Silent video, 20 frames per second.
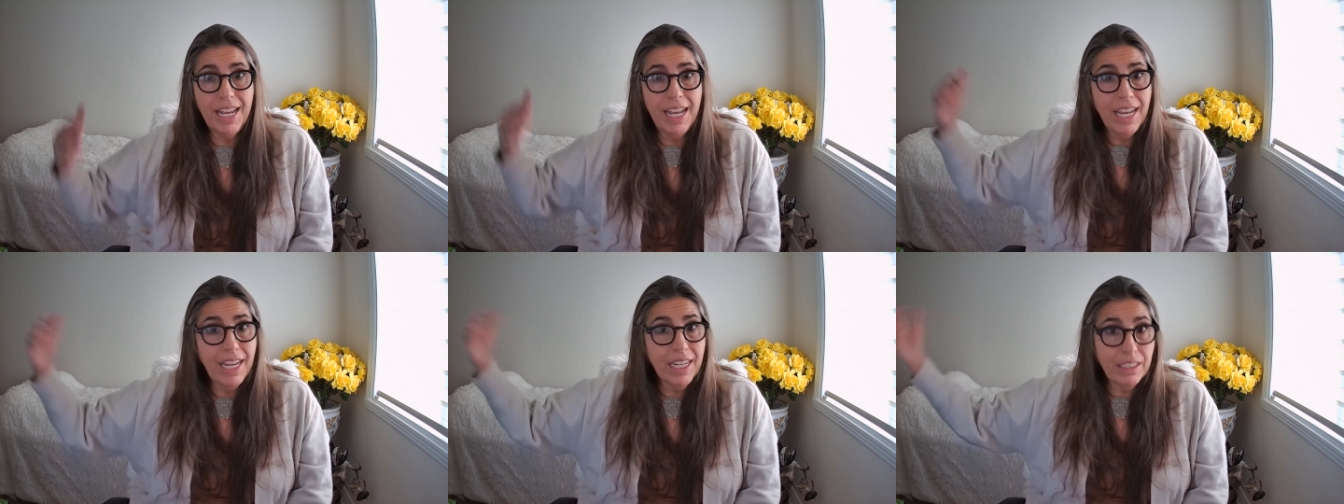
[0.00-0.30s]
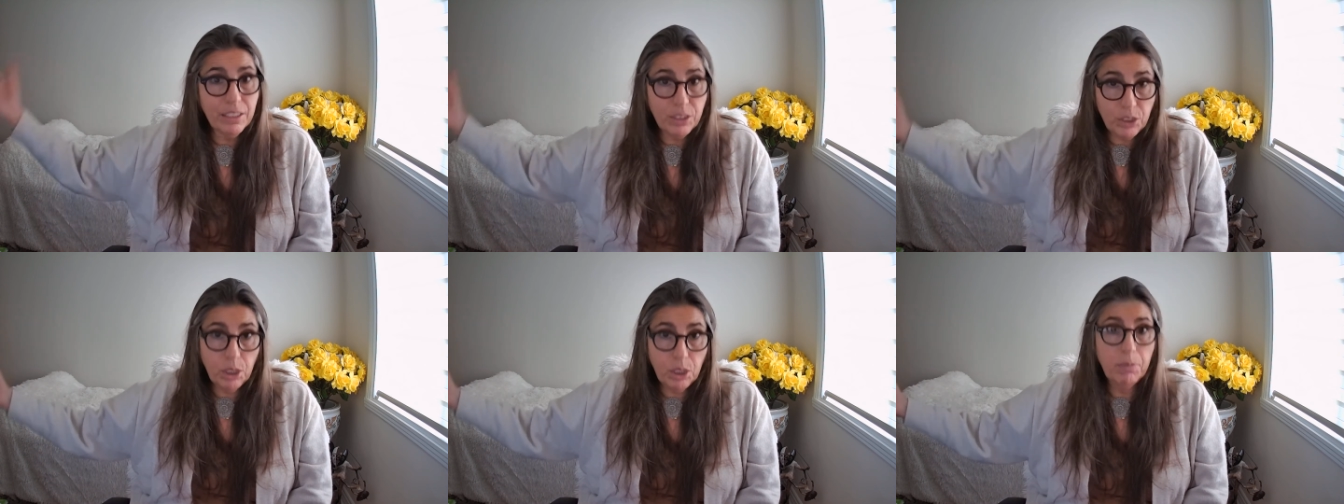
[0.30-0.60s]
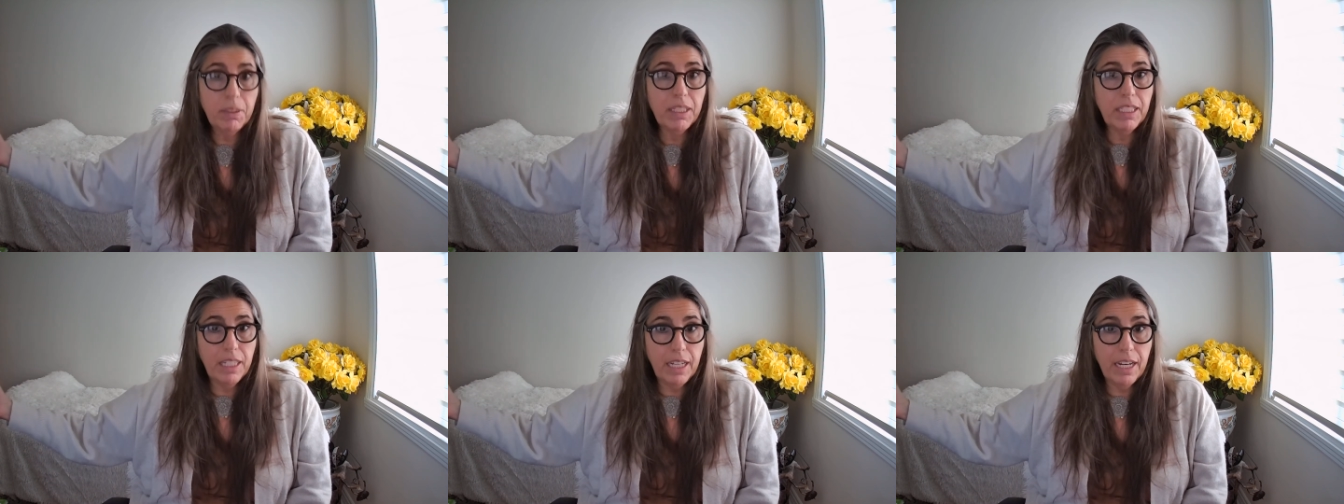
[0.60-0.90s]
and
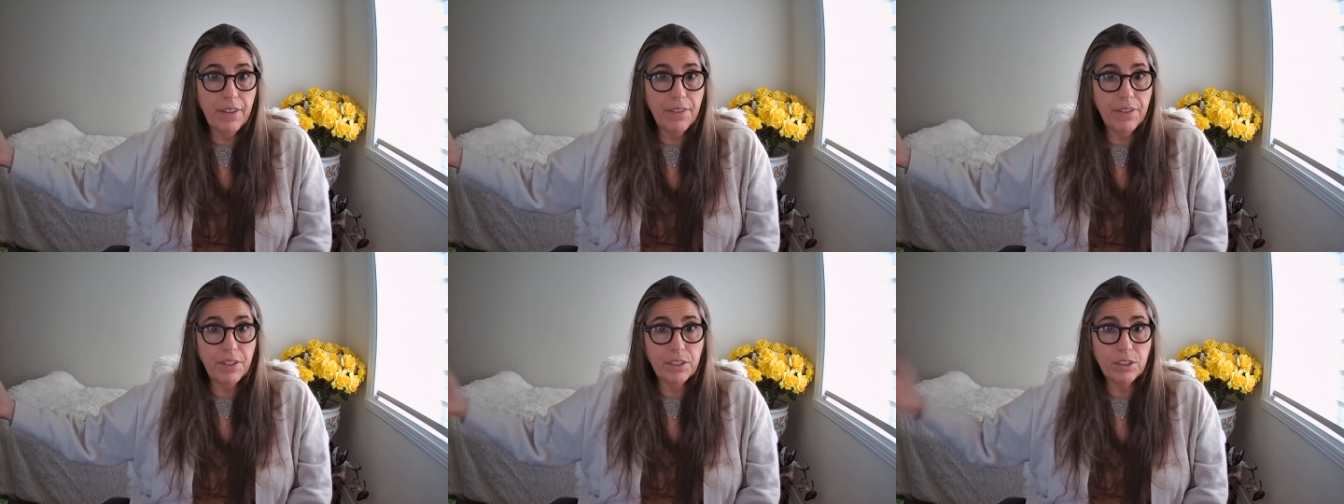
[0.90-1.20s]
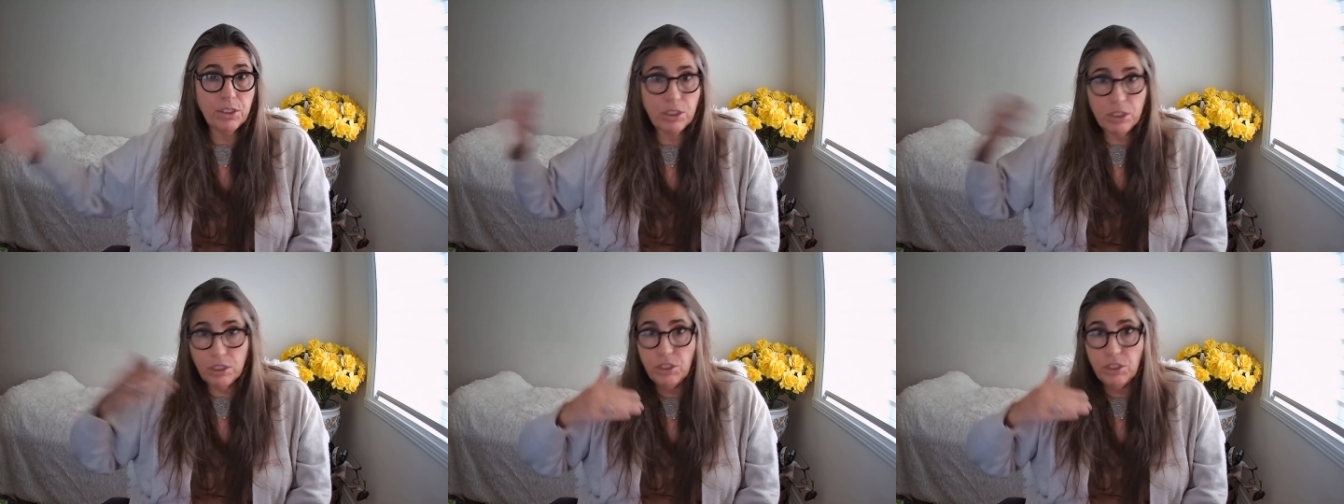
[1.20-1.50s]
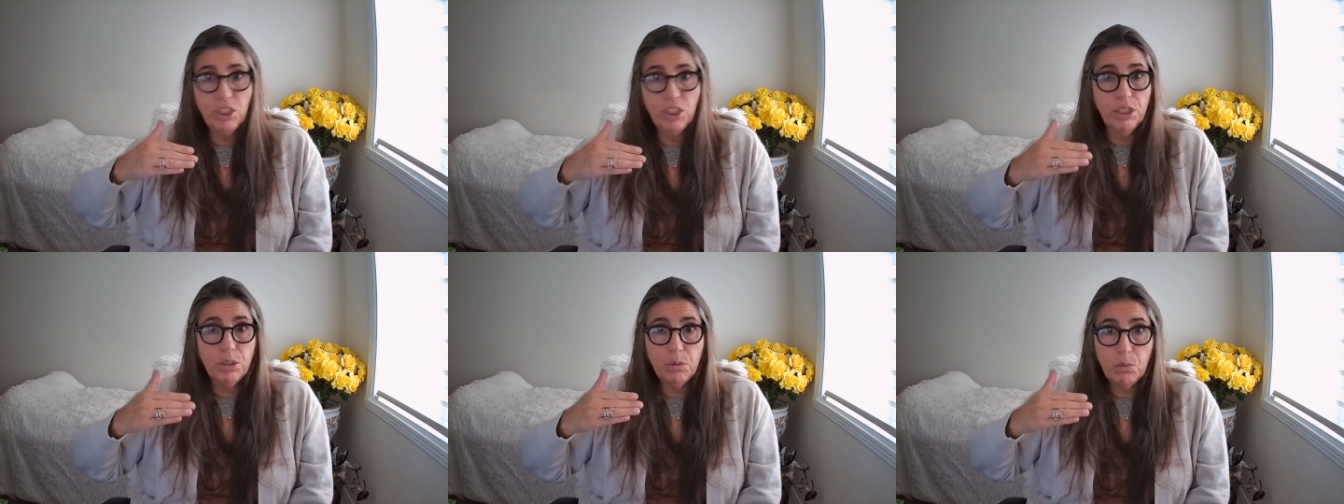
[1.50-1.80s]
assuming the other should
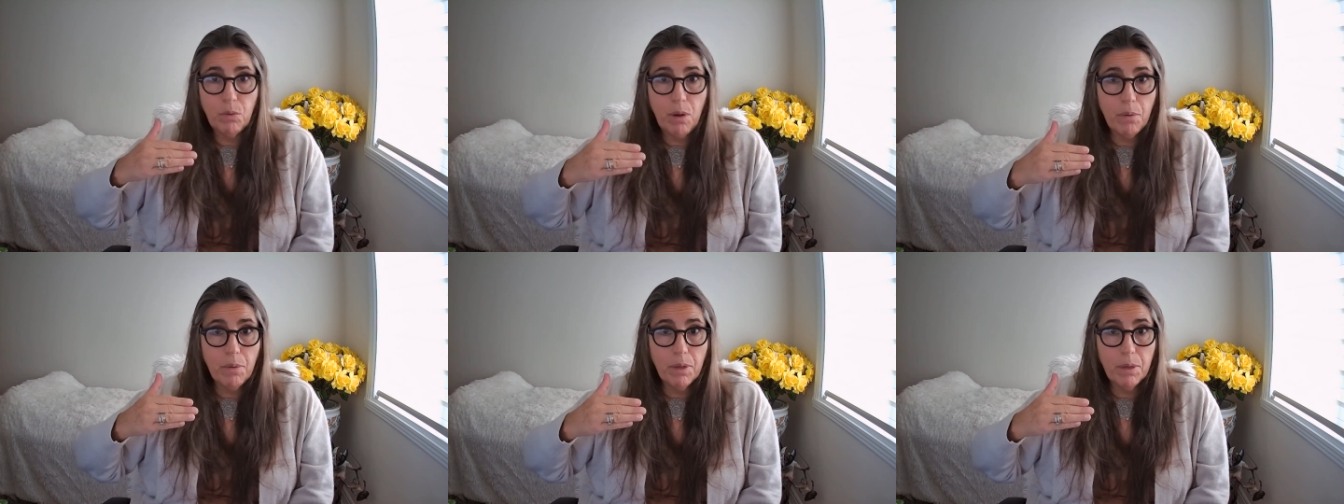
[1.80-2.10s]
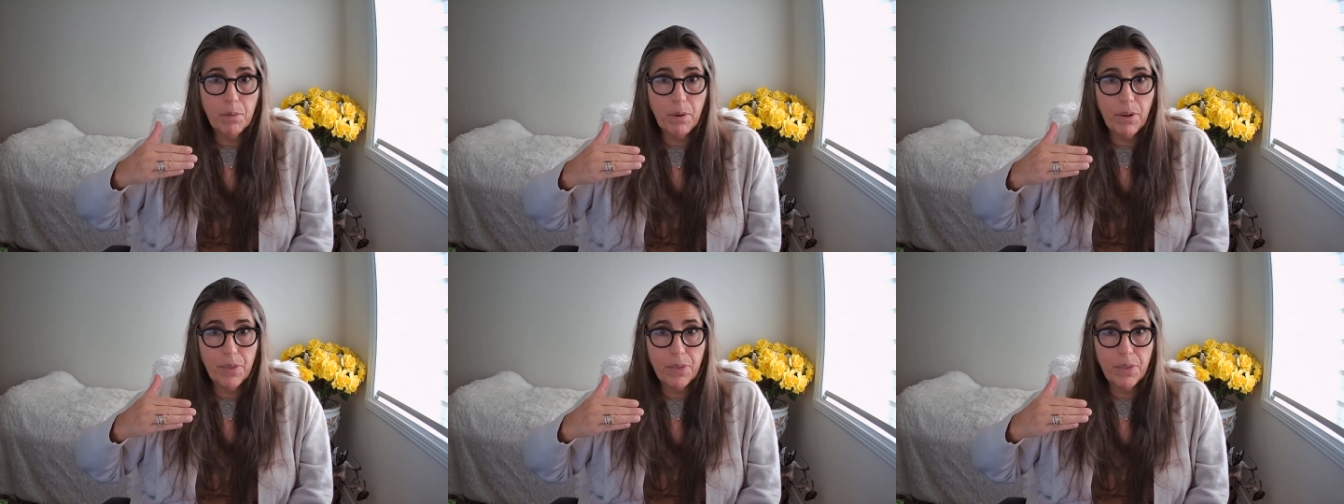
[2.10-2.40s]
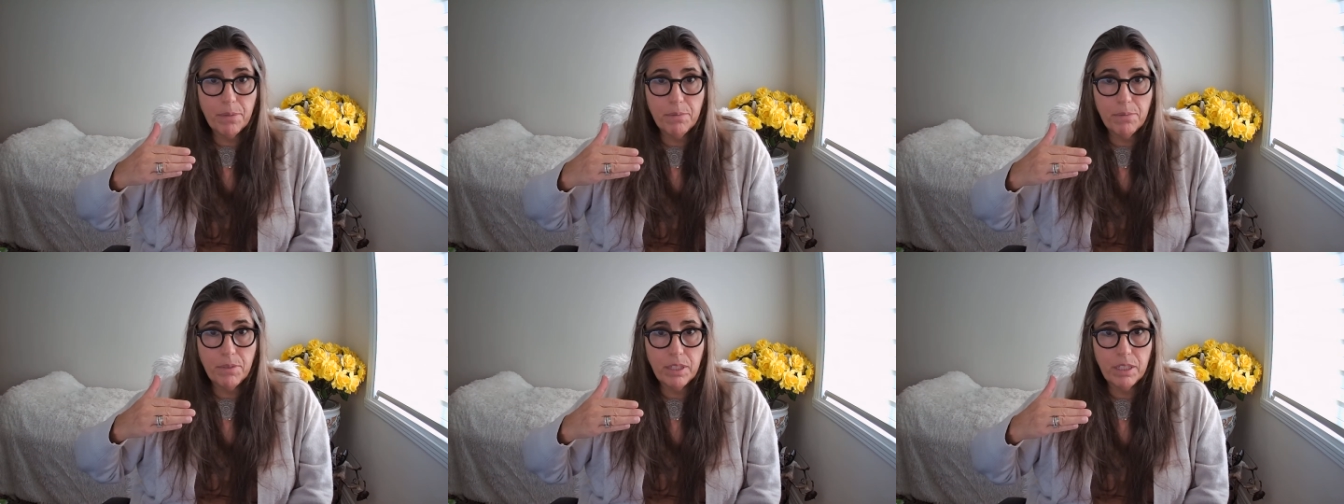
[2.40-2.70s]
do what we want
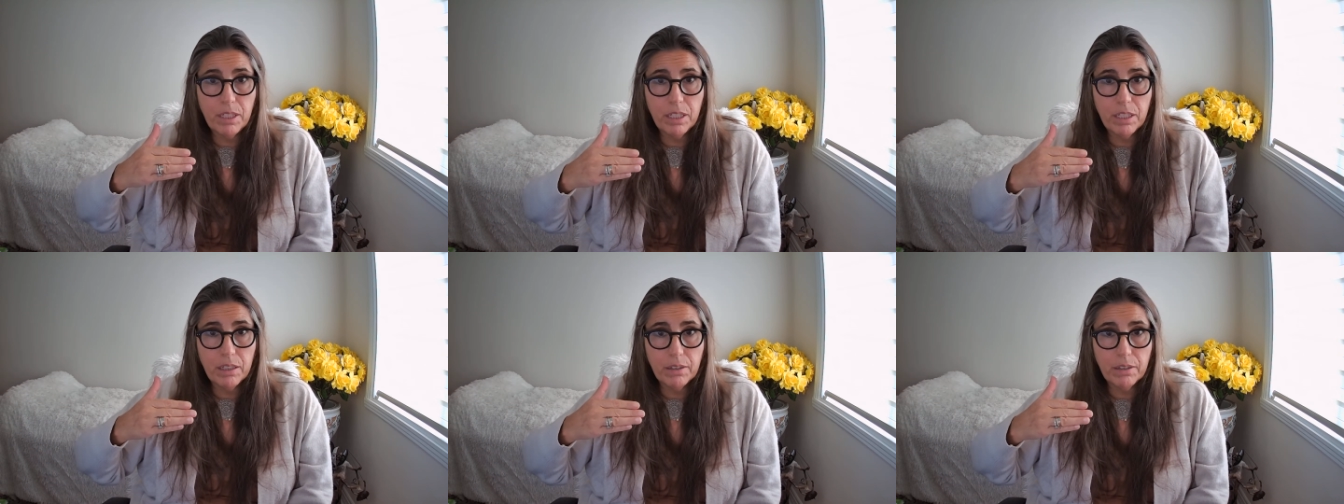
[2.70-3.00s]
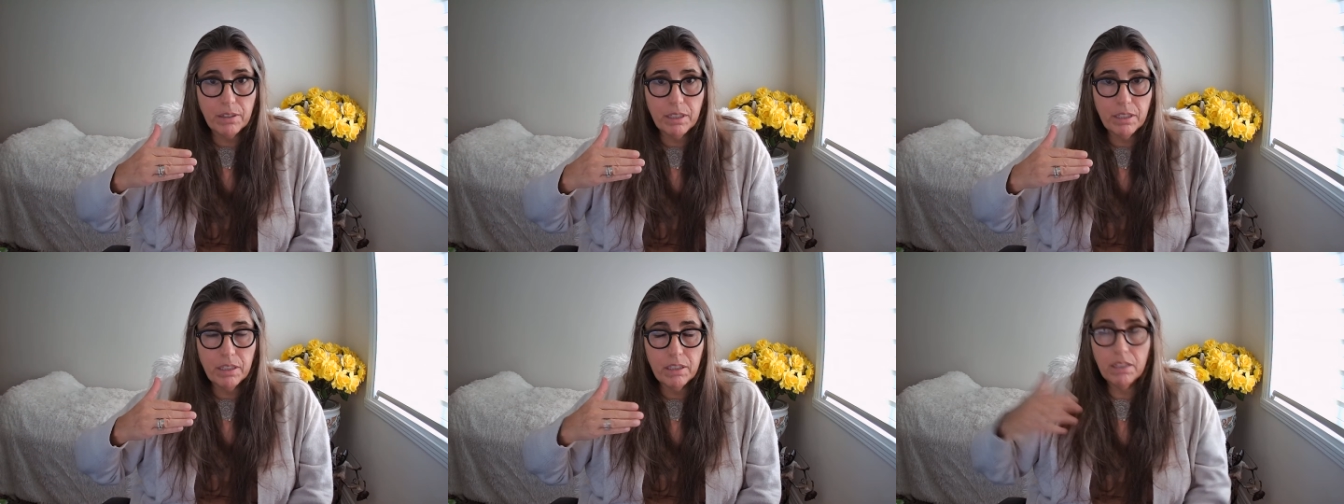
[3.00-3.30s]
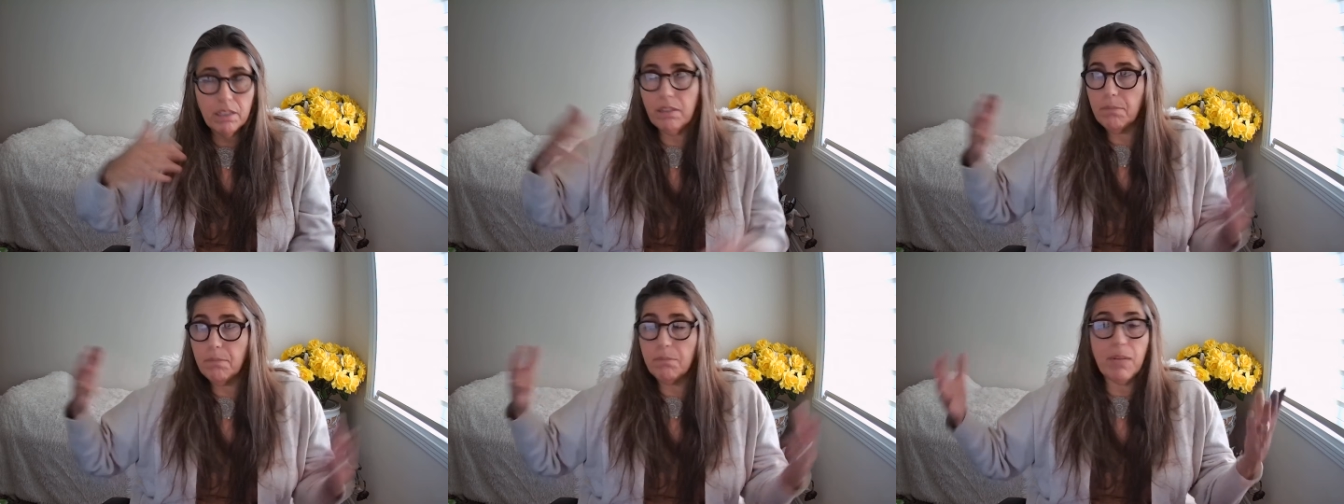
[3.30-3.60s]
them to do.
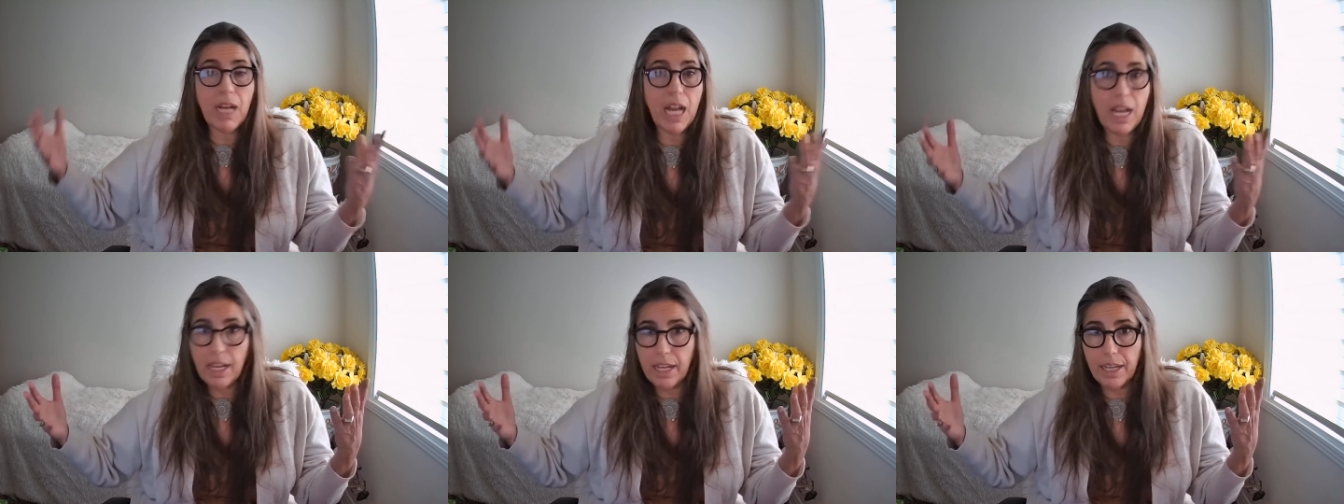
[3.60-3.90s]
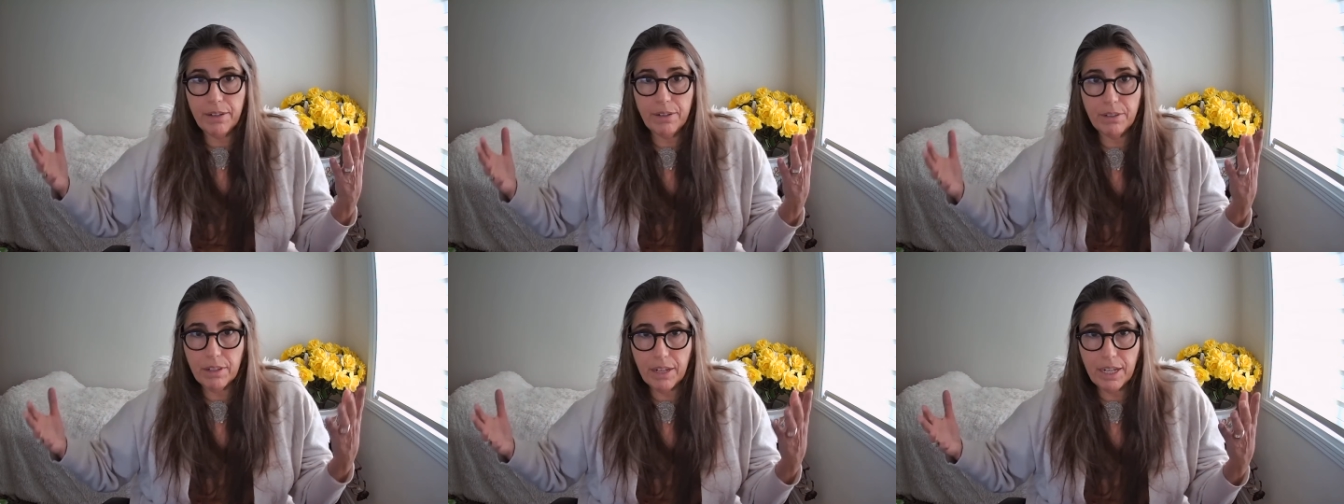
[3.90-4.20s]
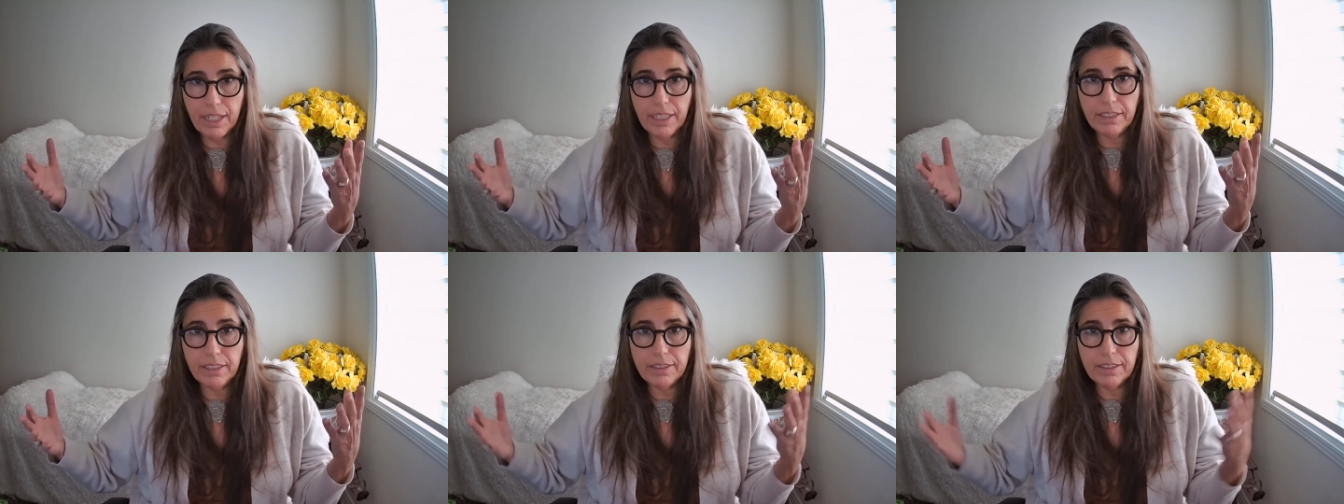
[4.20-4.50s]
Oh my, right?